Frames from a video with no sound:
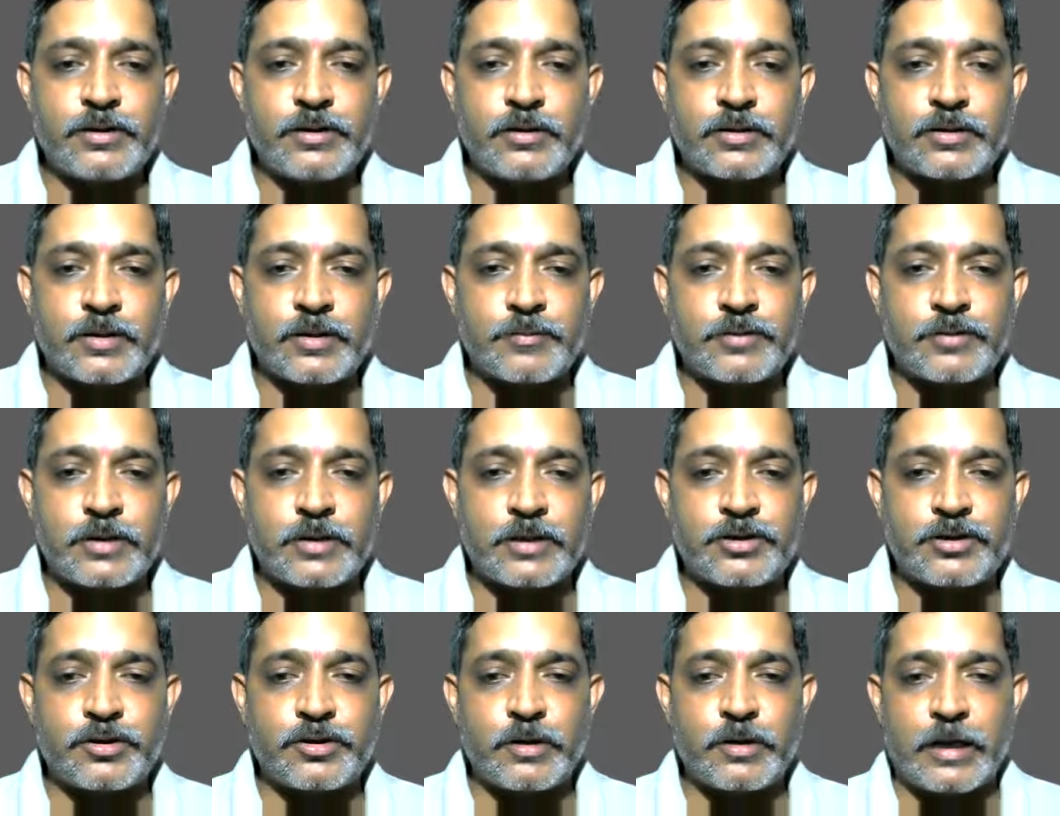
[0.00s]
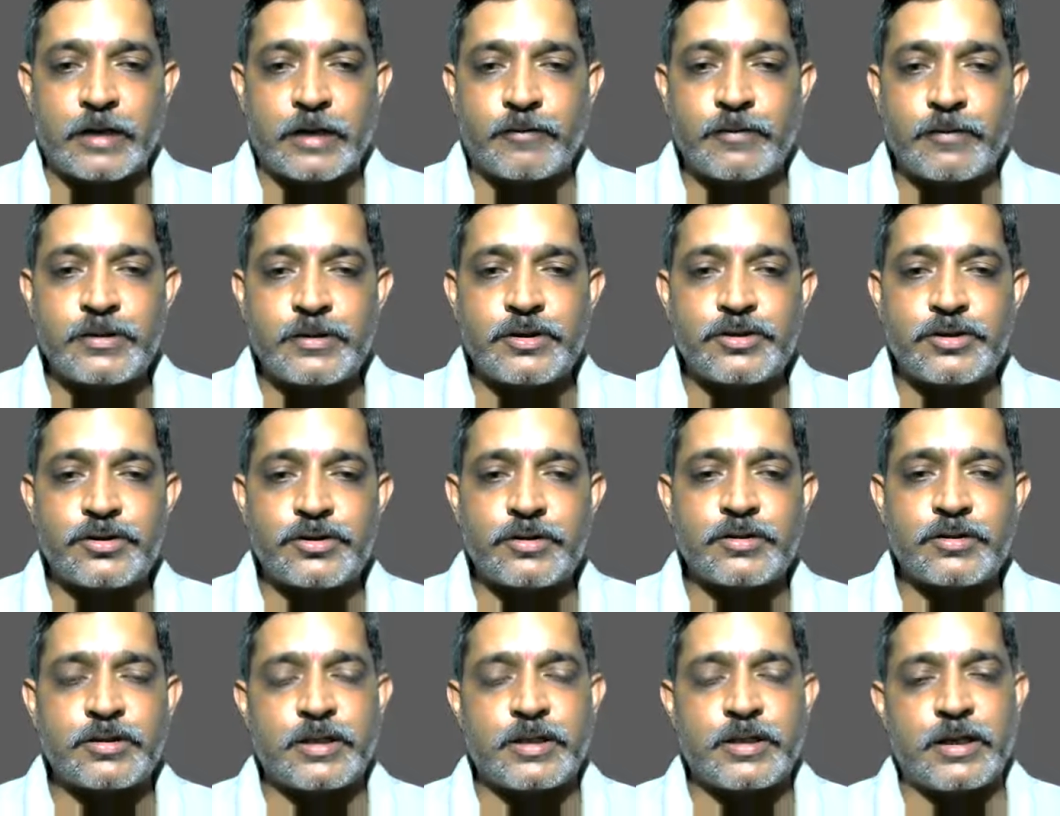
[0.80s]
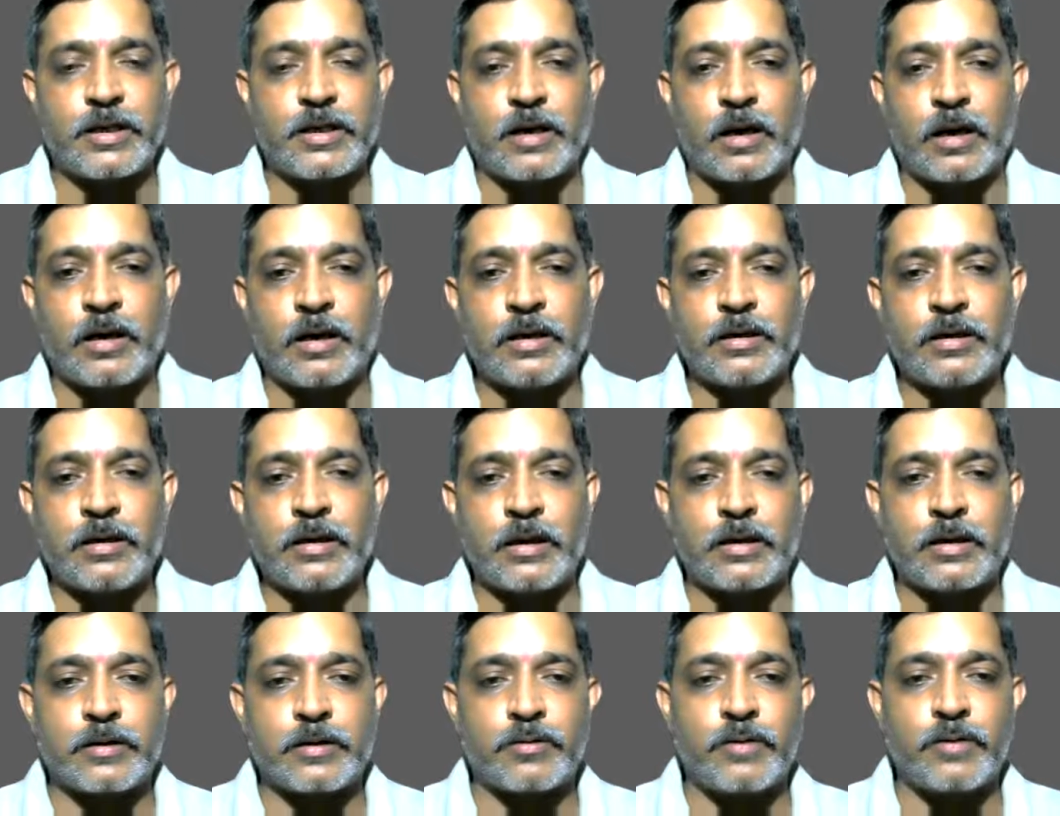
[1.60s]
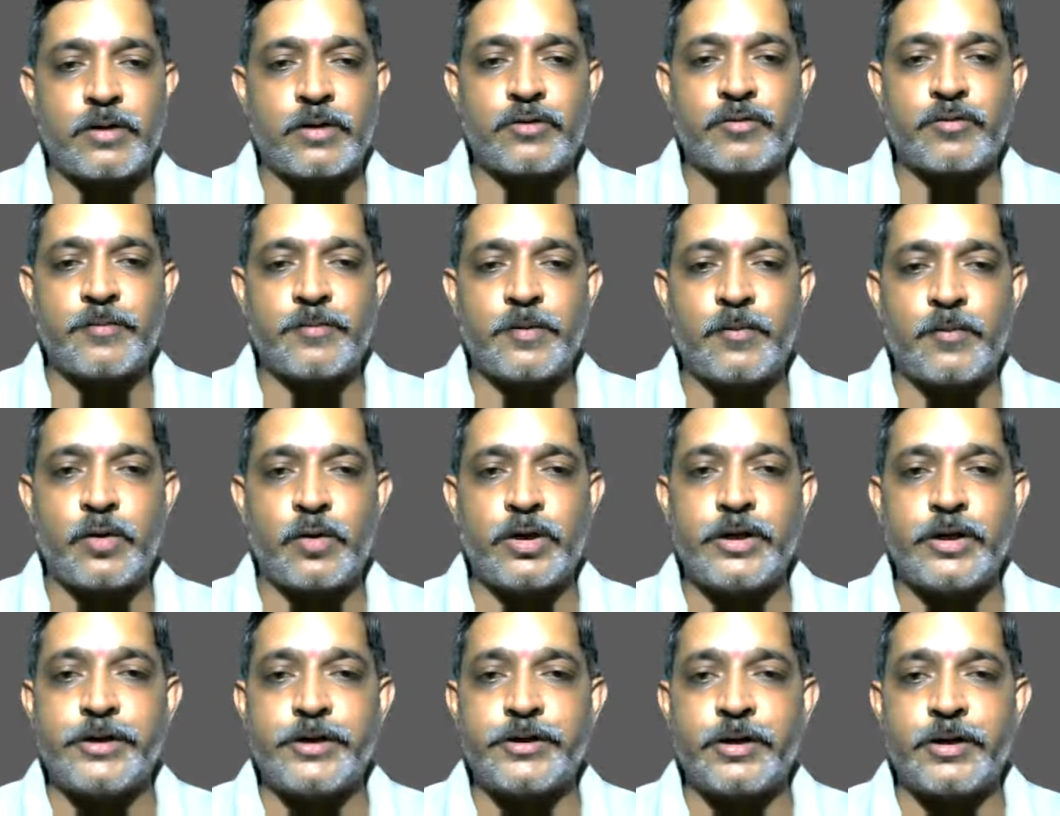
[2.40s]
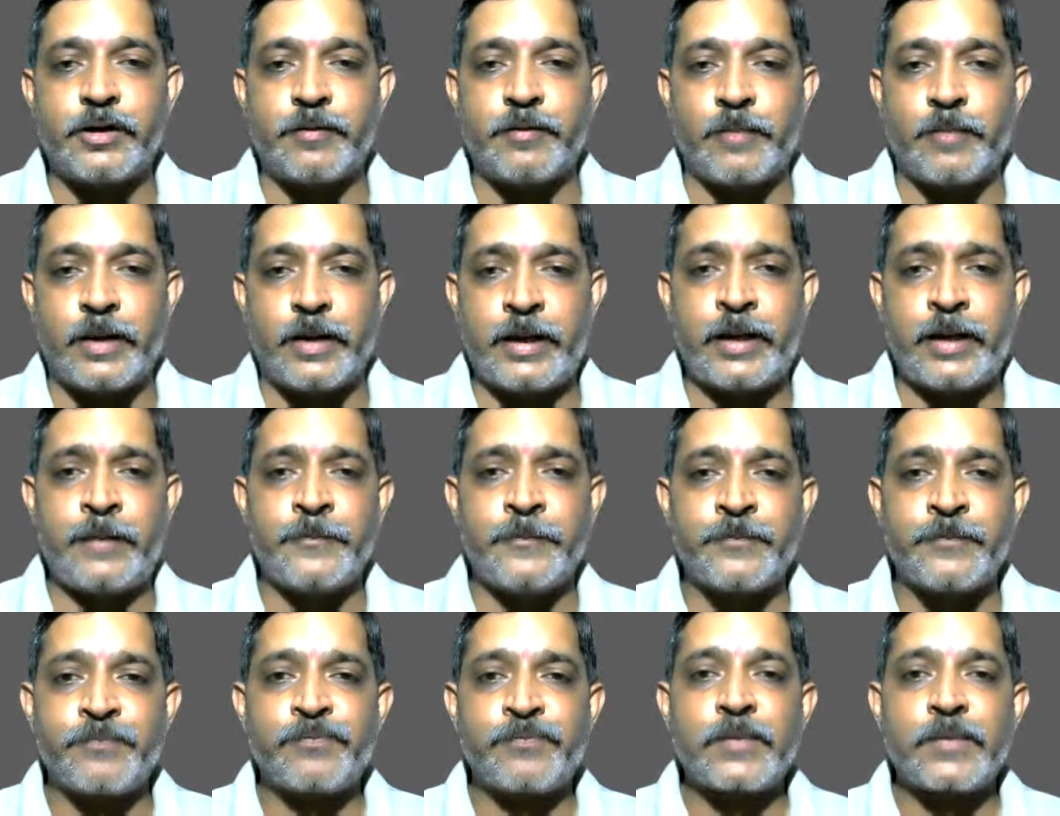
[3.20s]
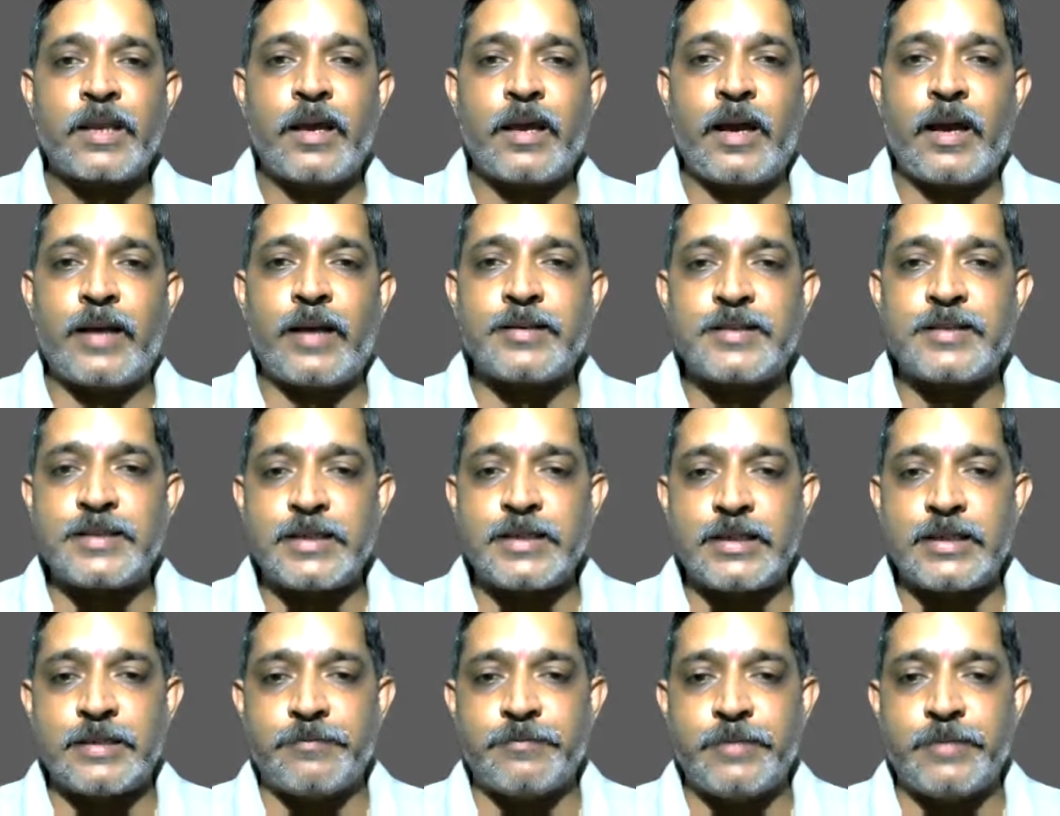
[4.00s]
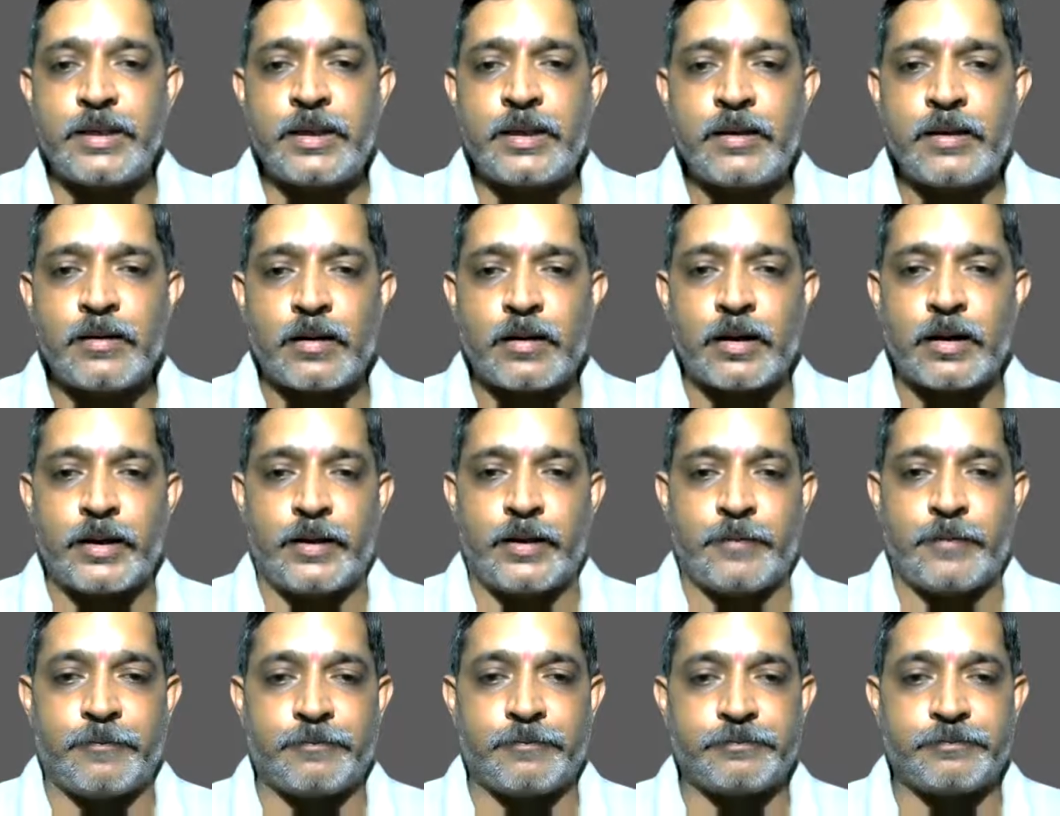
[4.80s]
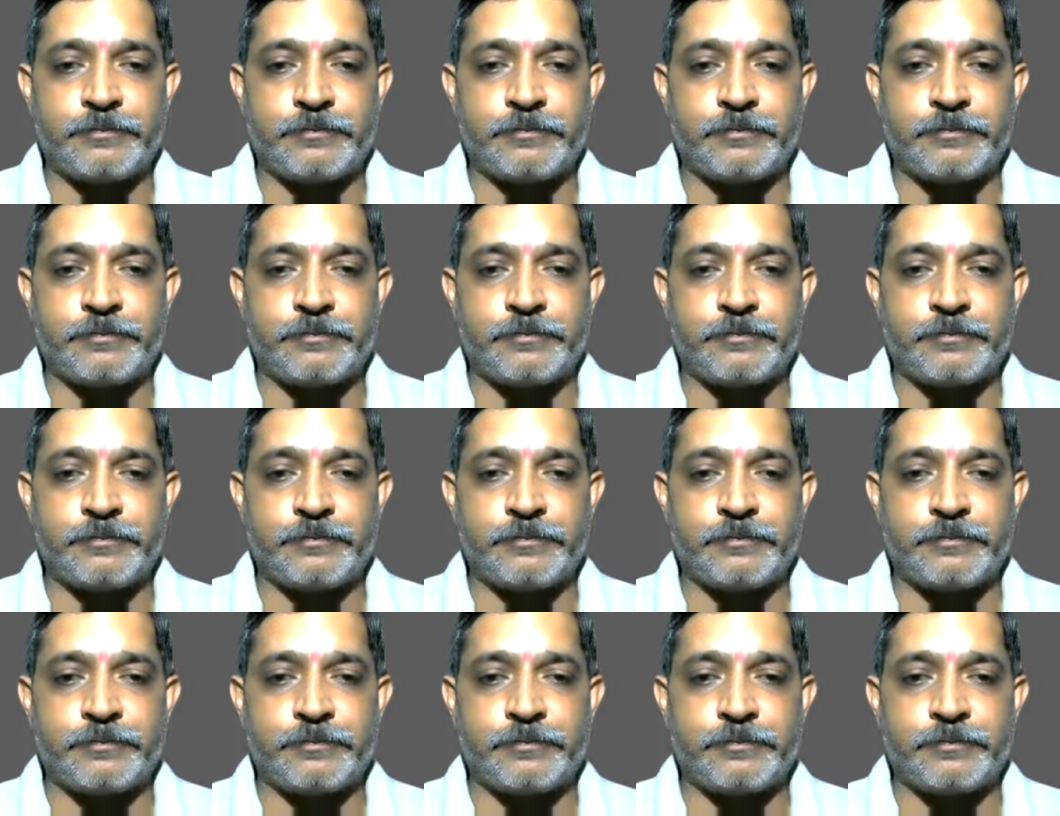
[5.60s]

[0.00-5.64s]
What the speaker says: substantial acquisitions, they all are going to be monitored by SEBI.